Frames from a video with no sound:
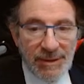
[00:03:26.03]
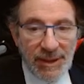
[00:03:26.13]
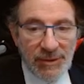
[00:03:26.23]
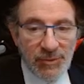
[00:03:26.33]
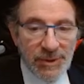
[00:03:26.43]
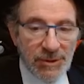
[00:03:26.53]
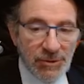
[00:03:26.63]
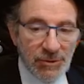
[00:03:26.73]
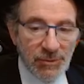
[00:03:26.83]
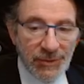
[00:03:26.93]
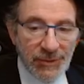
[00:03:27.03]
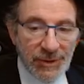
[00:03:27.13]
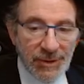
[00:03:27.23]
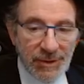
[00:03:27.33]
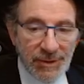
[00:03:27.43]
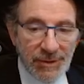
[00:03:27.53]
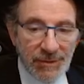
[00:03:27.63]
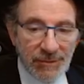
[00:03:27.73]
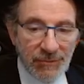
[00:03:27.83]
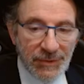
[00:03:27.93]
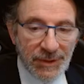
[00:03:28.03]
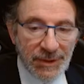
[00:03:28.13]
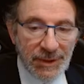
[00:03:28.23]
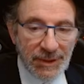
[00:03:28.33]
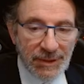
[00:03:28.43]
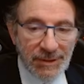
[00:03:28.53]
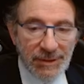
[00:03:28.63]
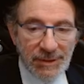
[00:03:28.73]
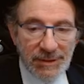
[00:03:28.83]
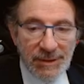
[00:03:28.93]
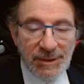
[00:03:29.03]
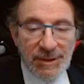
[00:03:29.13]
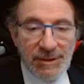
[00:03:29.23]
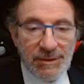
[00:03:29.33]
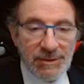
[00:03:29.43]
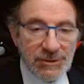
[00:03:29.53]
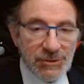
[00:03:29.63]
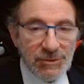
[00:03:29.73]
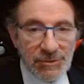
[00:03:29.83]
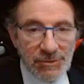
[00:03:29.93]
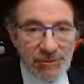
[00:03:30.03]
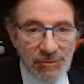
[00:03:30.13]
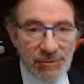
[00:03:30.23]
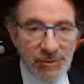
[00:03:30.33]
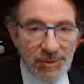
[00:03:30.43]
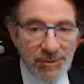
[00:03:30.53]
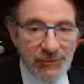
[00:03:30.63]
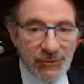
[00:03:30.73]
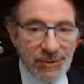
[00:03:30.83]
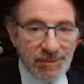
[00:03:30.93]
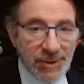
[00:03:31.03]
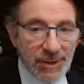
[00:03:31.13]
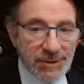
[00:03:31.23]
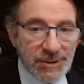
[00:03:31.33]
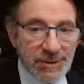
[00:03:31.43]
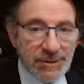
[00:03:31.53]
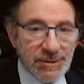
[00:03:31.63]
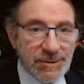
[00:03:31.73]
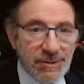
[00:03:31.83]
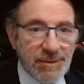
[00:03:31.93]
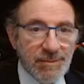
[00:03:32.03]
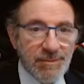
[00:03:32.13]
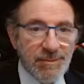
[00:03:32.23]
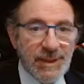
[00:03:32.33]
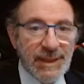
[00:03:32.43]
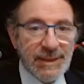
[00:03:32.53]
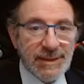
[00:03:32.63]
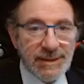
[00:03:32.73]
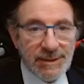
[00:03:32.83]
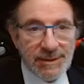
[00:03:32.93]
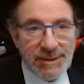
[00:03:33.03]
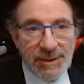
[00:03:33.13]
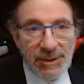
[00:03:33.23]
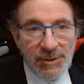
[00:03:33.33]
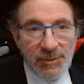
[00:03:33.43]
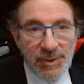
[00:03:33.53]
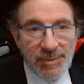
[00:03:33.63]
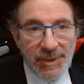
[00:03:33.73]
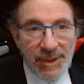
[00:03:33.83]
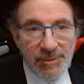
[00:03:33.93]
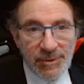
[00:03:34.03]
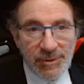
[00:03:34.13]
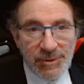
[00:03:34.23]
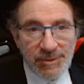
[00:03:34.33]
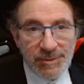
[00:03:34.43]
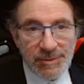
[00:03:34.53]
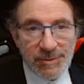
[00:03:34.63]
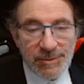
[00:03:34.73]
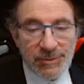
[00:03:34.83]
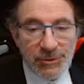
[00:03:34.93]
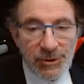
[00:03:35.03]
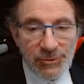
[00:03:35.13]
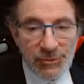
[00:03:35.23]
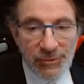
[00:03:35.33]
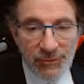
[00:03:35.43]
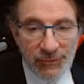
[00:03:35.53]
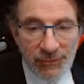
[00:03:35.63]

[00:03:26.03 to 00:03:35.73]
and we go with the king, so we'll be free. But black will be able not to